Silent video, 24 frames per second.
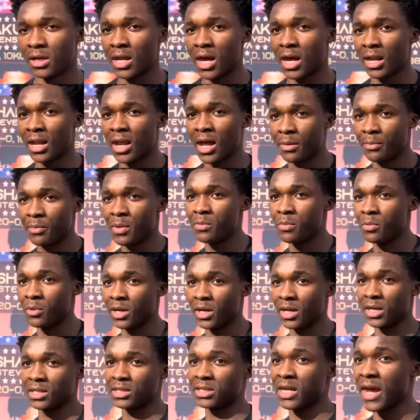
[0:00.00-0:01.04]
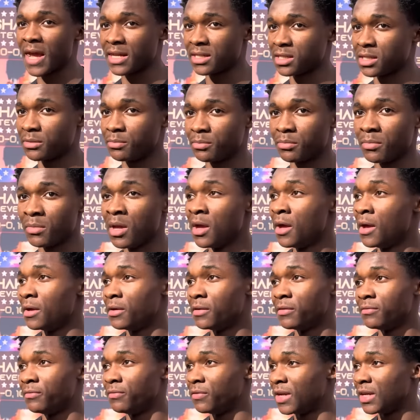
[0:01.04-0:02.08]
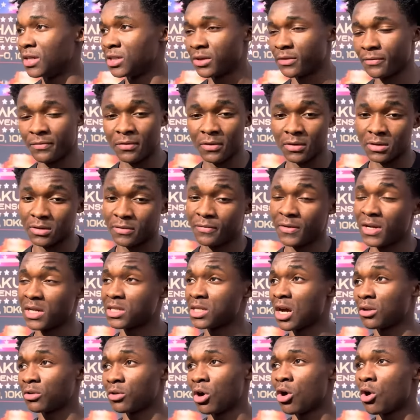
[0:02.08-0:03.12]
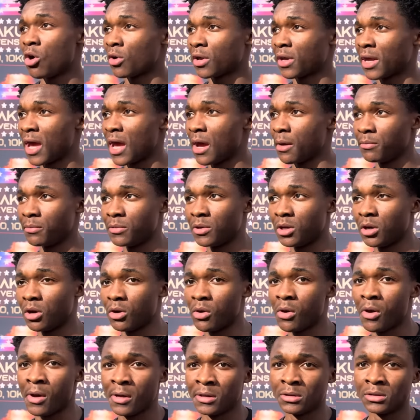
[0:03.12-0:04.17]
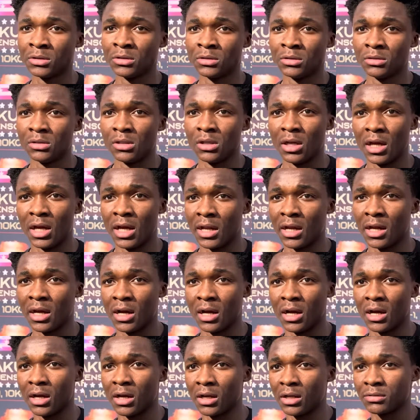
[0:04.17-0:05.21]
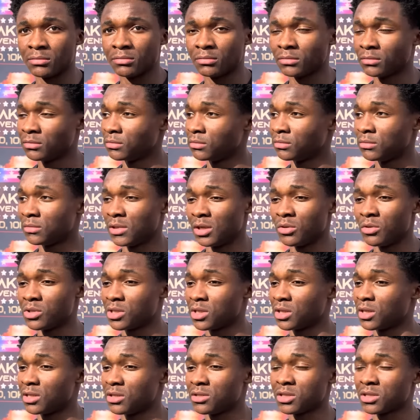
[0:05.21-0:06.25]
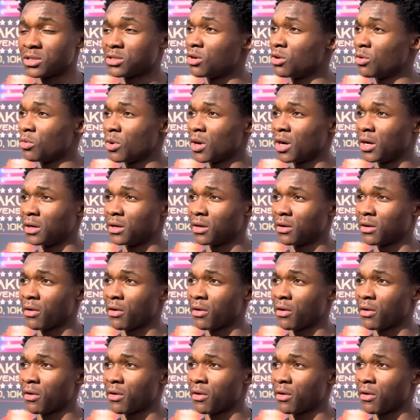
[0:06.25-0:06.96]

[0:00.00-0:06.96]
Not a lot of people get a chance to finish finish out the whole camp, you know, and uh, it was a, it was just good work.